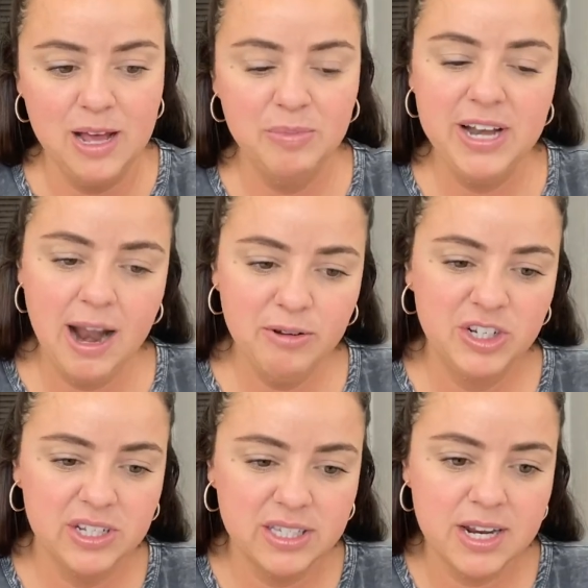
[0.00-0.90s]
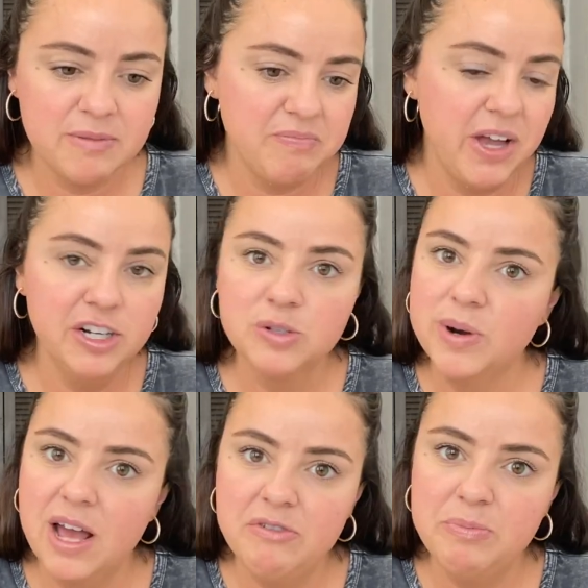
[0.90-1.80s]
But now it's just like, I just
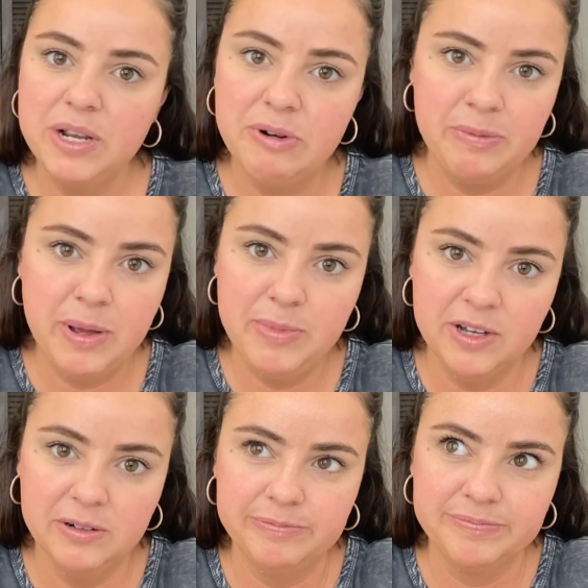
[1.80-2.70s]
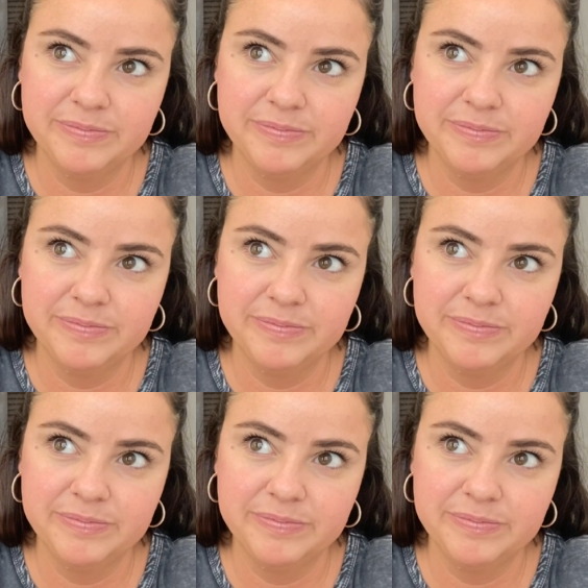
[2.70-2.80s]
want to have a beer with my meal.